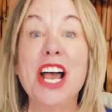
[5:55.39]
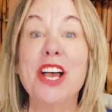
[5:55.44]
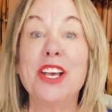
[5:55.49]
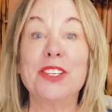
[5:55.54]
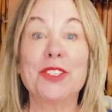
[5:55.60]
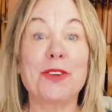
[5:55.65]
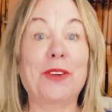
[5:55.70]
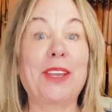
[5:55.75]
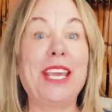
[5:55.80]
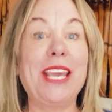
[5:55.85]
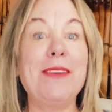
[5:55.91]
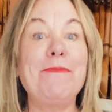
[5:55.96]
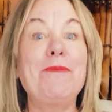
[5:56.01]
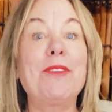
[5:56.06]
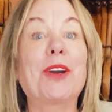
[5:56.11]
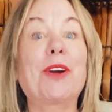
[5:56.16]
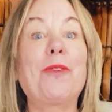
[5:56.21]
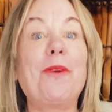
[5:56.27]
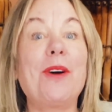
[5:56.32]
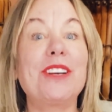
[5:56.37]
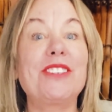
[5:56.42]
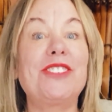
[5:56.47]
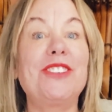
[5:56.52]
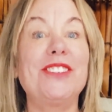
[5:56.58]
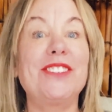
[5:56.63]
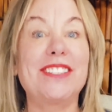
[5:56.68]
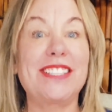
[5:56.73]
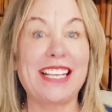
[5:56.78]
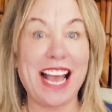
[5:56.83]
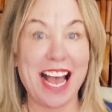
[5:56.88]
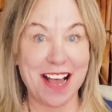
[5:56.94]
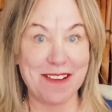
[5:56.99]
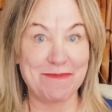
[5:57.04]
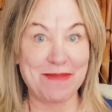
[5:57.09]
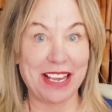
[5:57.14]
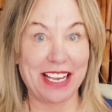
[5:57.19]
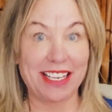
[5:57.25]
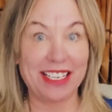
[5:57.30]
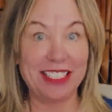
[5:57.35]
so keep your questions
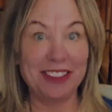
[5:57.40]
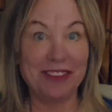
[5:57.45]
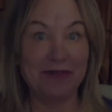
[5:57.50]
coming.